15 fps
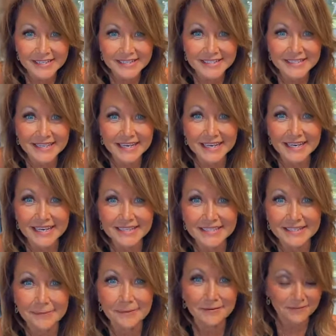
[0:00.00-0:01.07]
Good to see
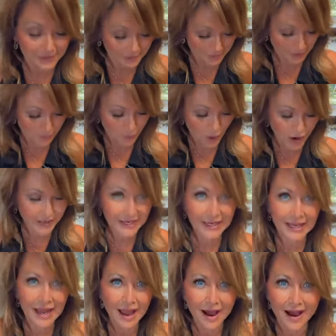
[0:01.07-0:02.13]
someone from
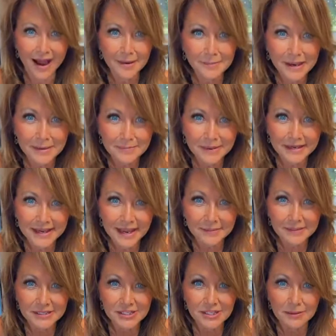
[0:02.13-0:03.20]
Milwaukee. I might be
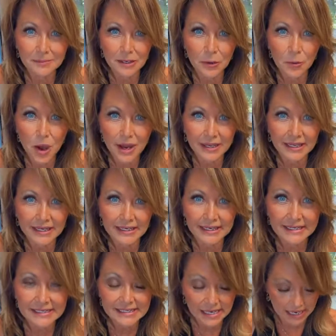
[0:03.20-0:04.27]
coming to Milwaukee,
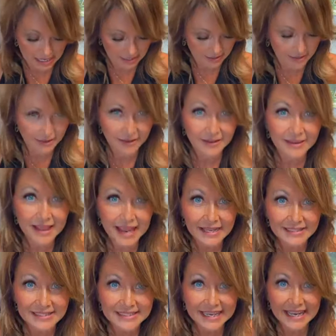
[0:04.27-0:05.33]
Linda.
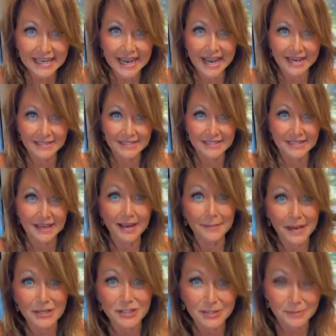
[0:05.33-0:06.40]
Let's connect.
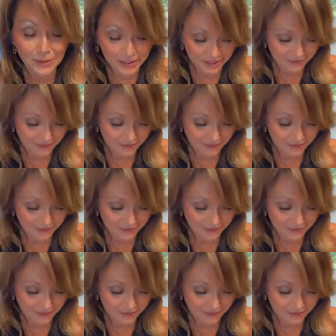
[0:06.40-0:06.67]
I'm actually